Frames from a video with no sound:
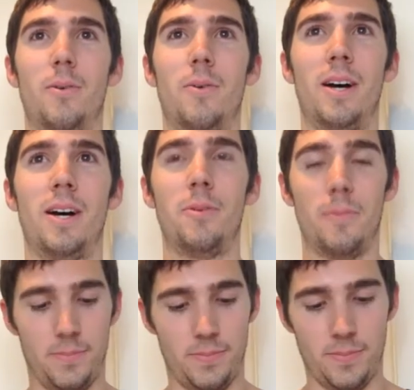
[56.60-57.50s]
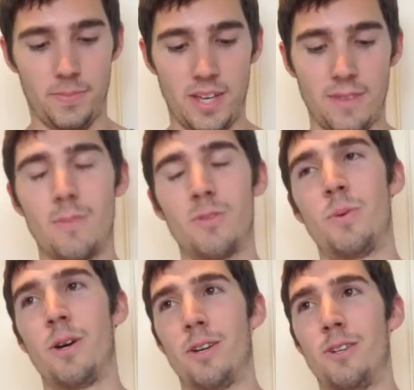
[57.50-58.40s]
Well, everyone was
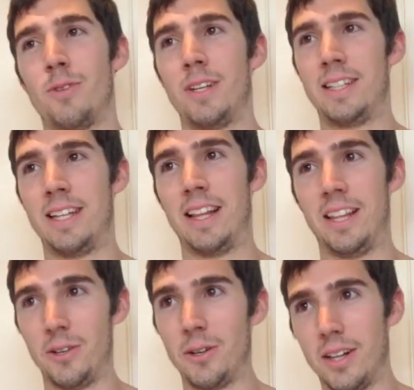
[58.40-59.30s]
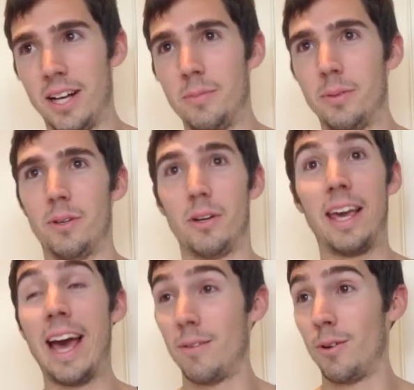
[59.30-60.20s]
buying her drinks down at the yacht club on
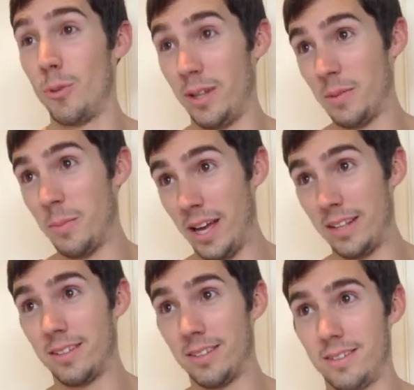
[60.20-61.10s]
account of her winning the bet.